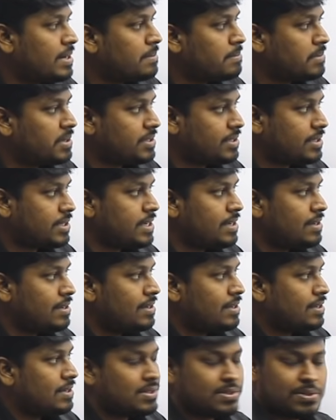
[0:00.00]
number 3.
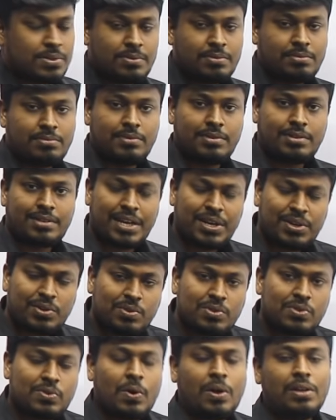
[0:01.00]
So try
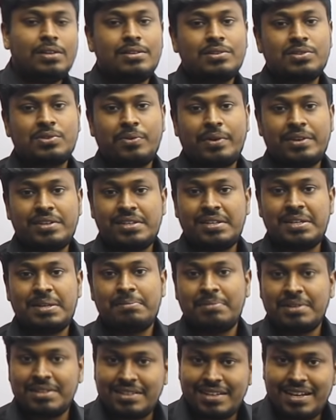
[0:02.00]
to solve this question
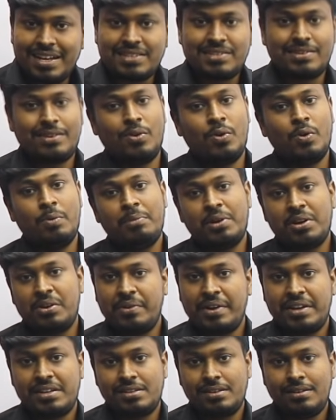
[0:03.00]
number 3 as a homework
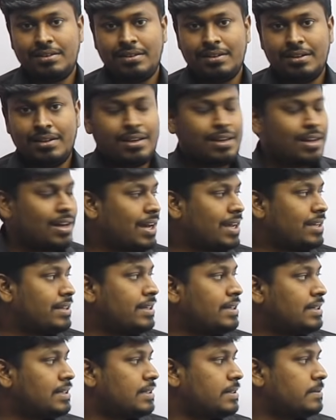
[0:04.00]
question. I
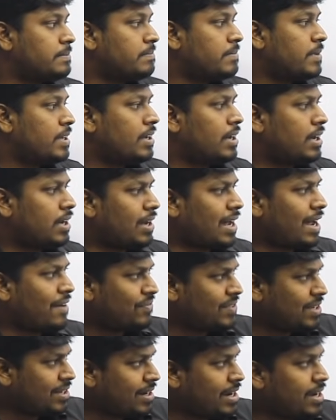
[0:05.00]
think
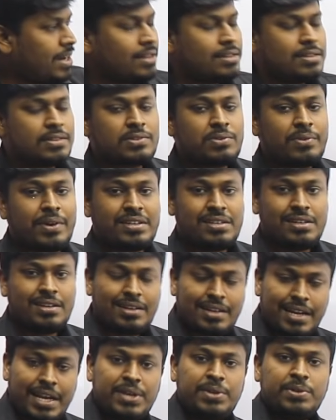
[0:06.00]
after reading this
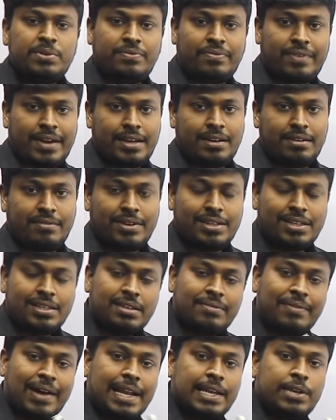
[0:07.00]
question, try to find whether
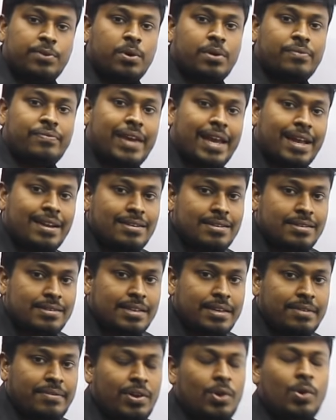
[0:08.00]
the value of n is
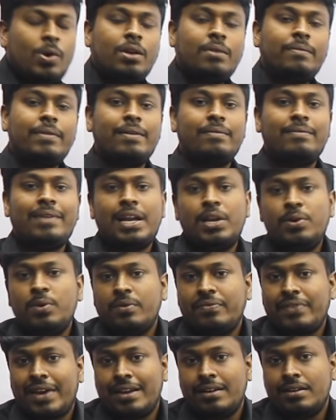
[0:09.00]
given or value
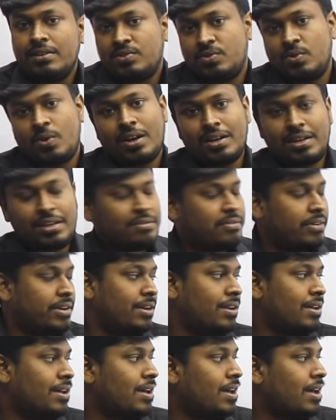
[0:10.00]
of n is not
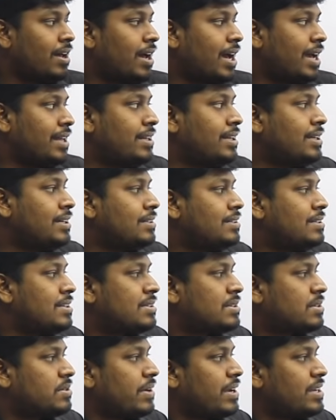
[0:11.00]
given. I think
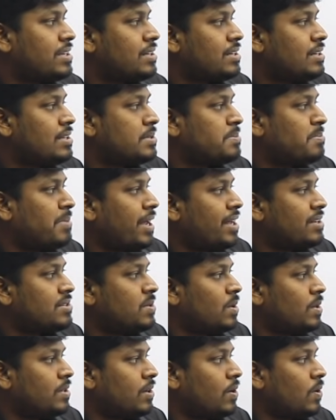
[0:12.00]
this question is
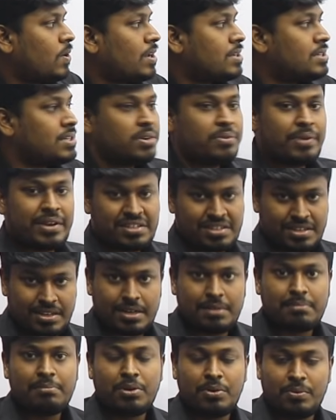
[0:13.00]
based on the logic question
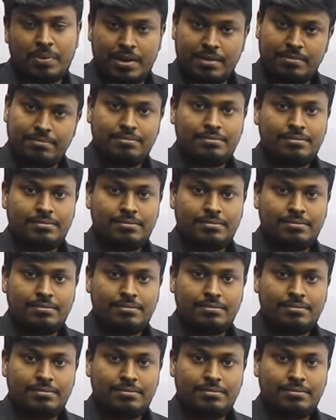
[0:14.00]
number 1,